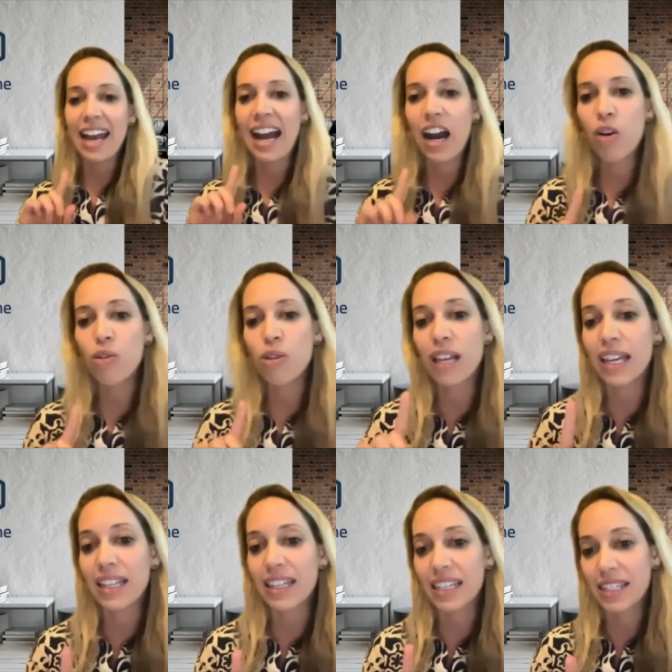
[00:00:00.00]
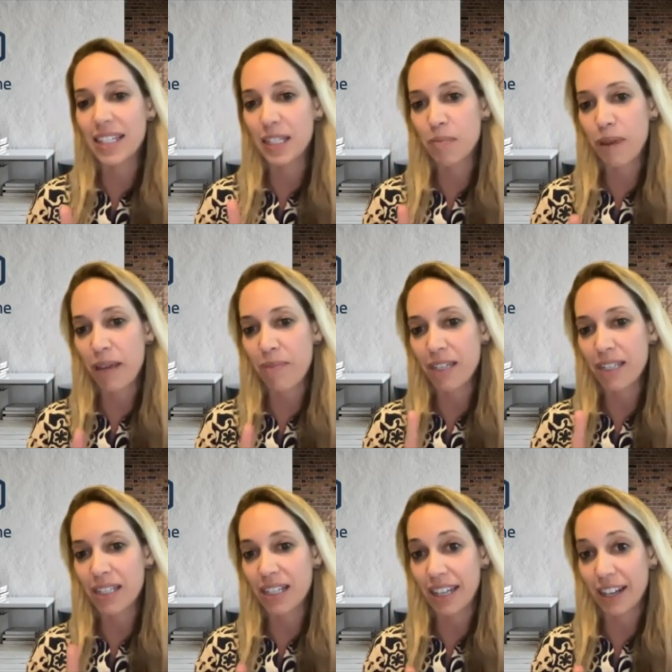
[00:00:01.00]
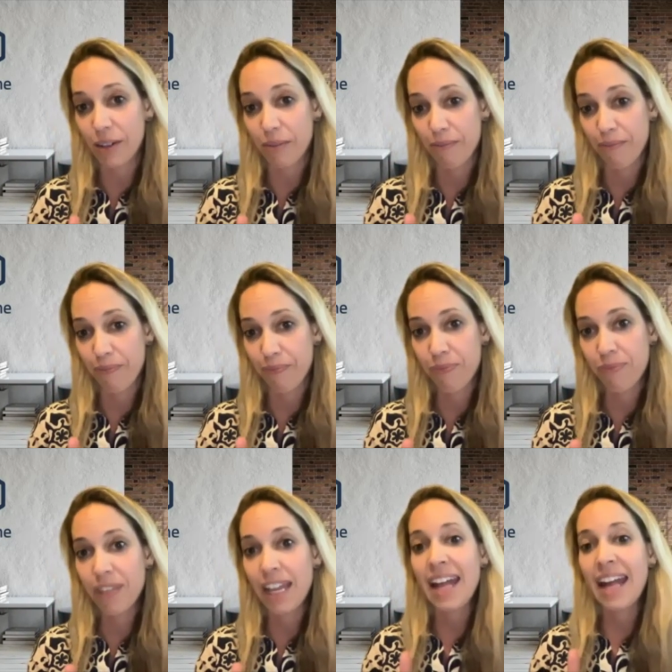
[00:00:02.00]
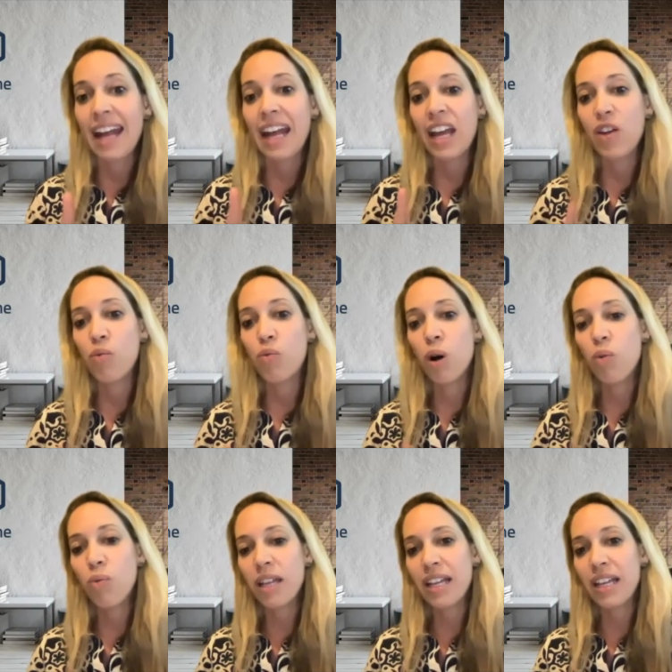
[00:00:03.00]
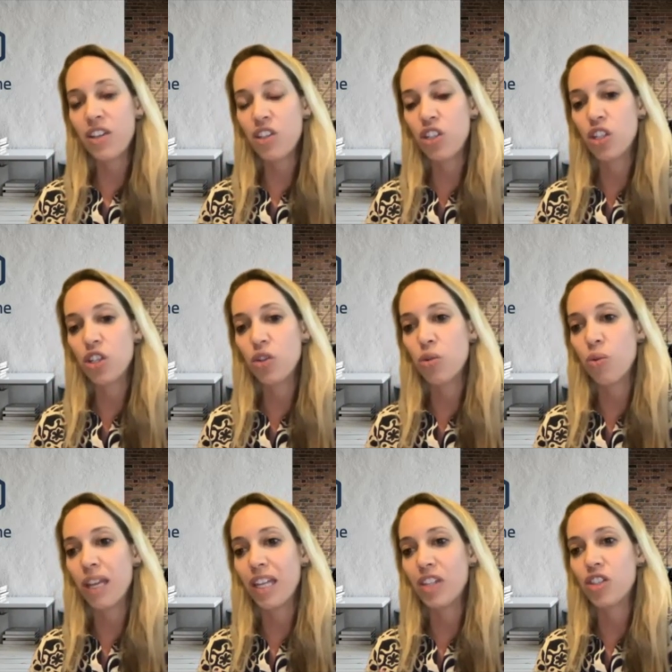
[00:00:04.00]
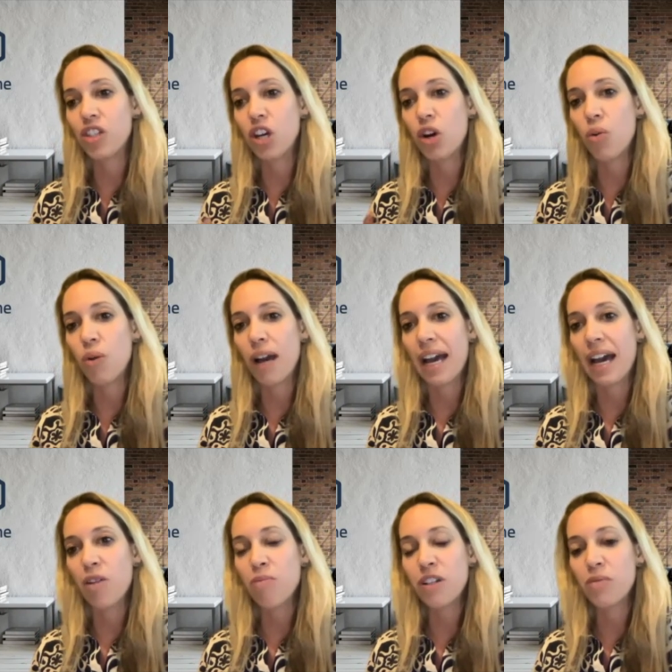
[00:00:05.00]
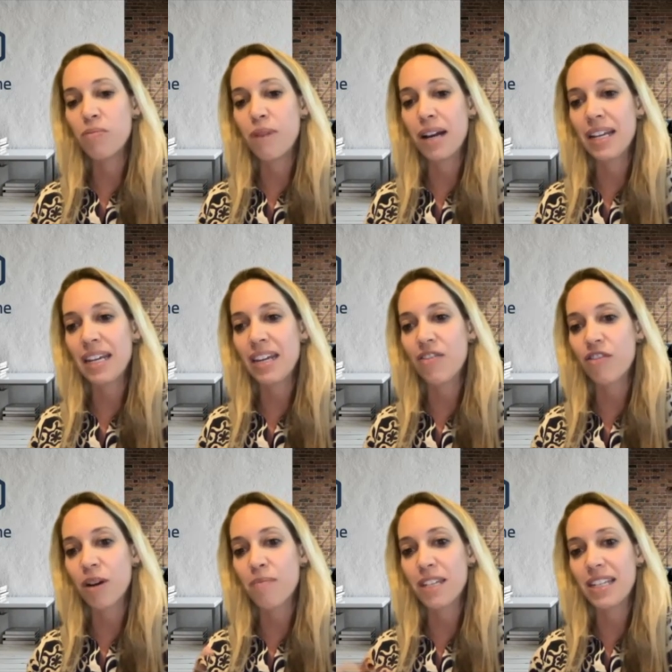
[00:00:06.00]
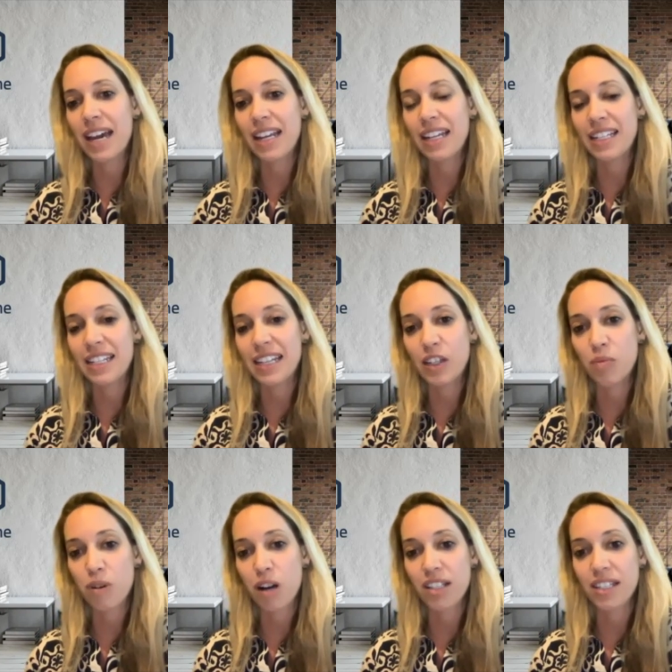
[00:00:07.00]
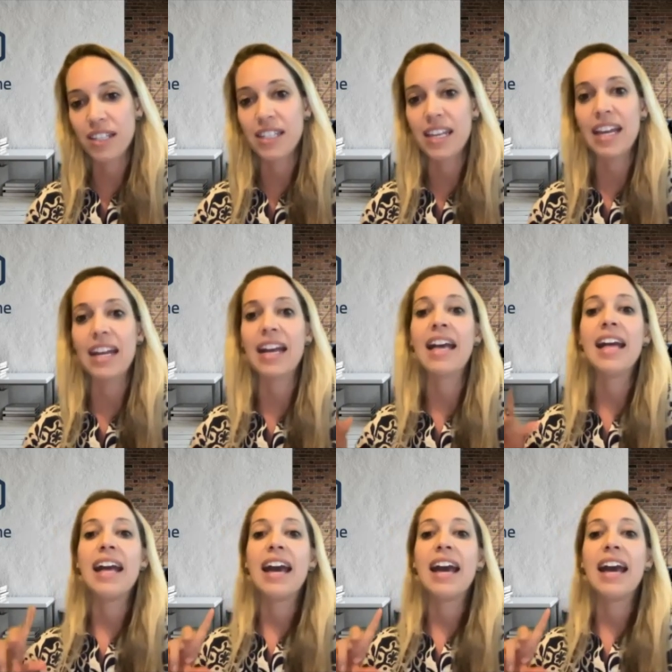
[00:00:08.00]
how likely is this payment to clear? And what we can do is know how much money from the tenant is processing,